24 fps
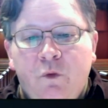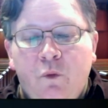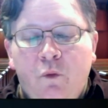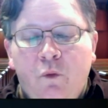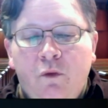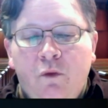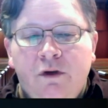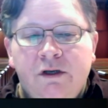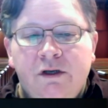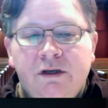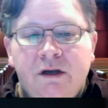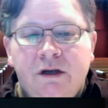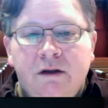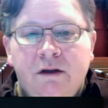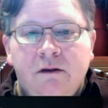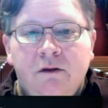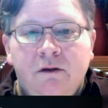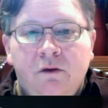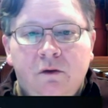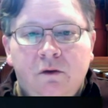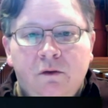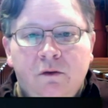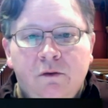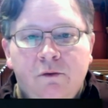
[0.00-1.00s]
Just a
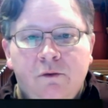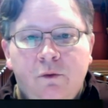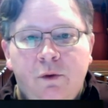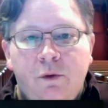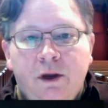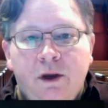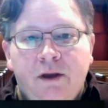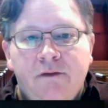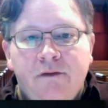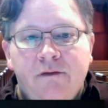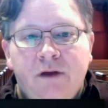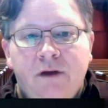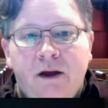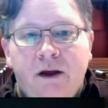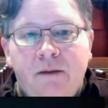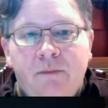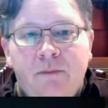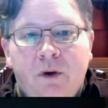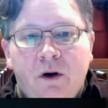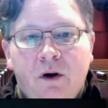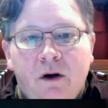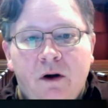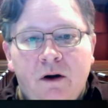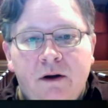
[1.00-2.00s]
little quick
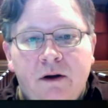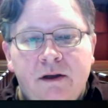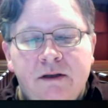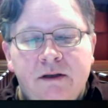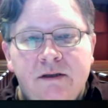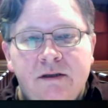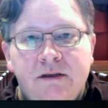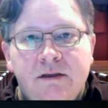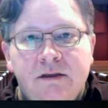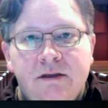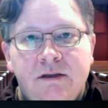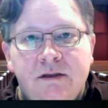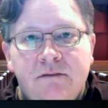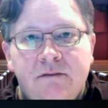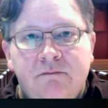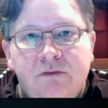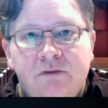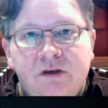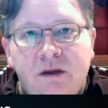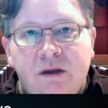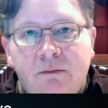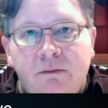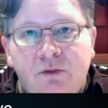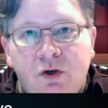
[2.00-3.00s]
sidebar is that
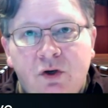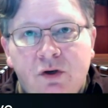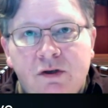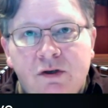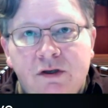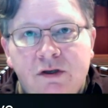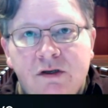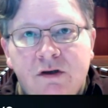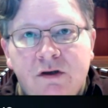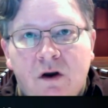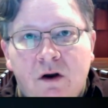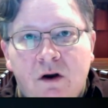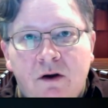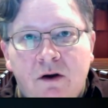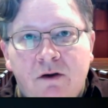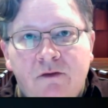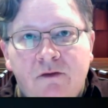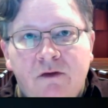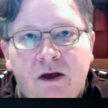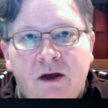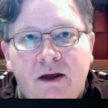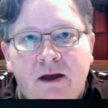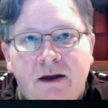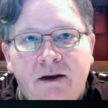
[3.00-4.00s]
some churches are
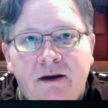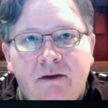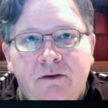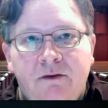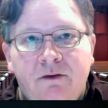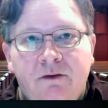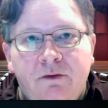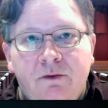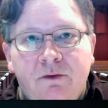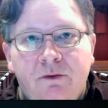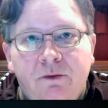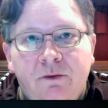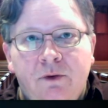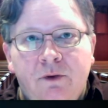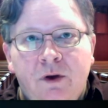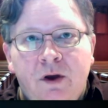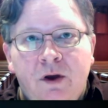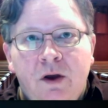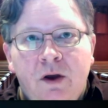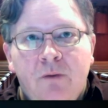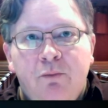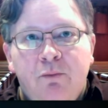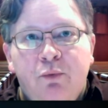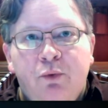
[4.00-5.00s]
deciding to
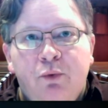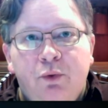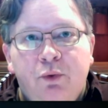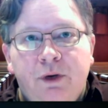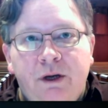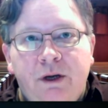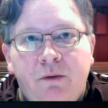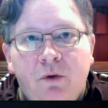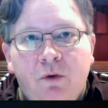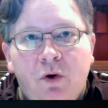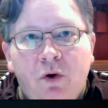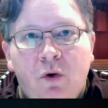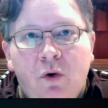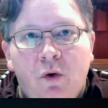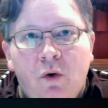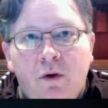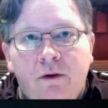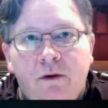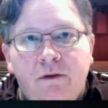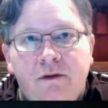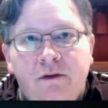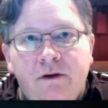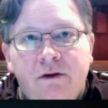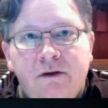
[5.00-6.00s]

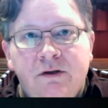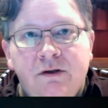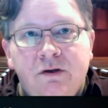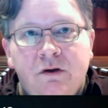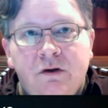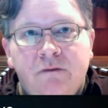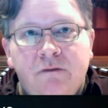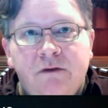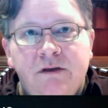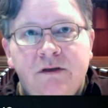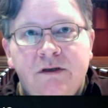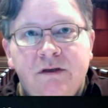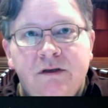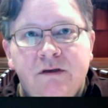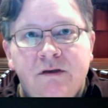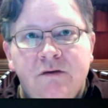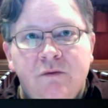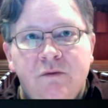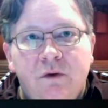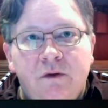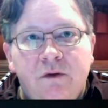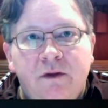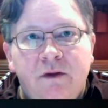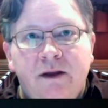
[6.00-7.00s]
pre-record their services,
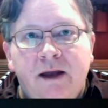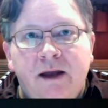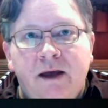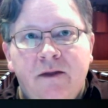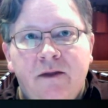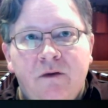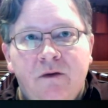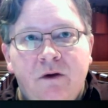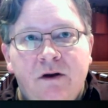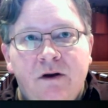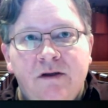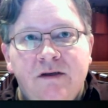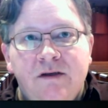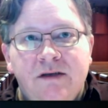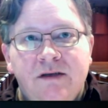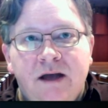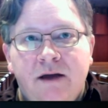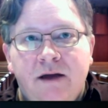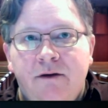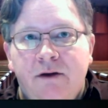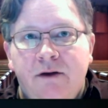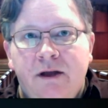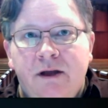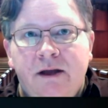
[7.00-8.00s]
where they gather on a
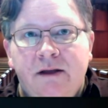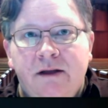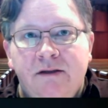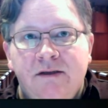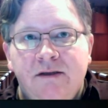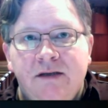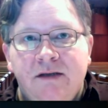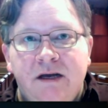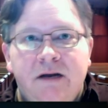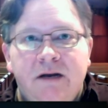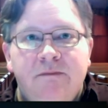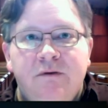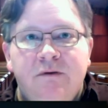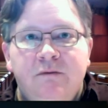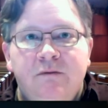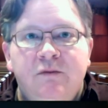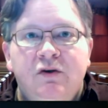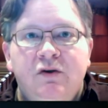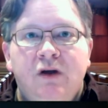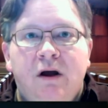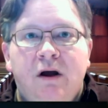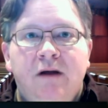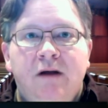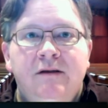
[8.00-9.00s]
Saturday and set up some
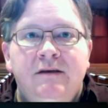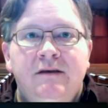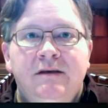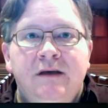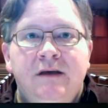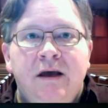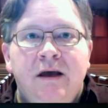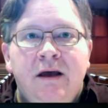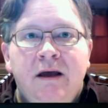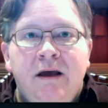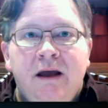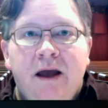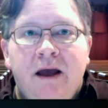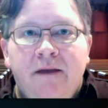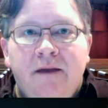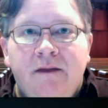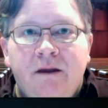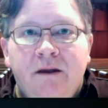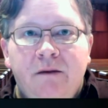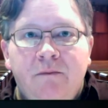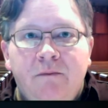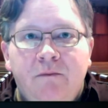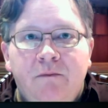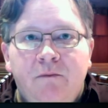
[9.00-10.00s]
shots and
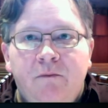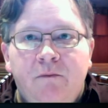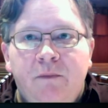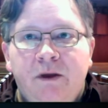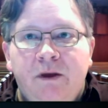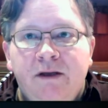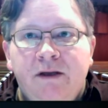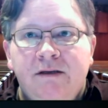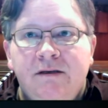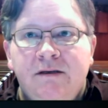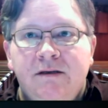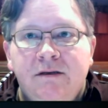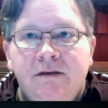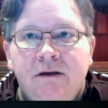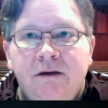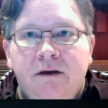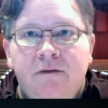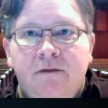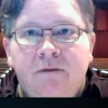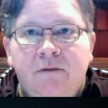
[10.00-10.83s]
then mix and